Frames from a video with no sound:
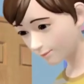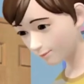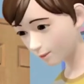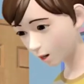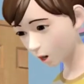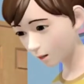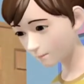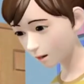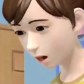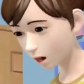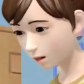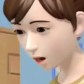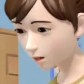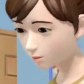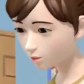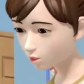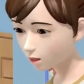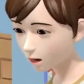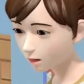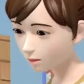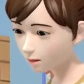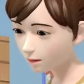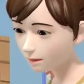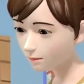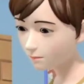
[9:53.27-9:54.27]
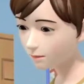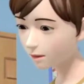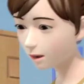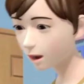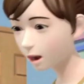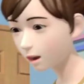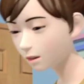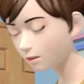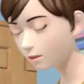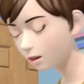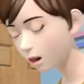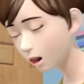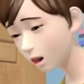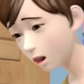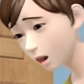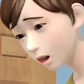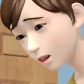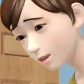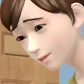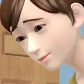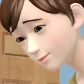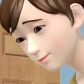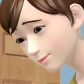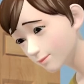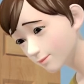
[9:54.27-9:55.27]
You're one of her favorite
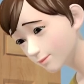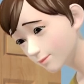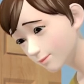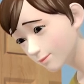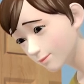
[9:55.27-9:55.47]
people.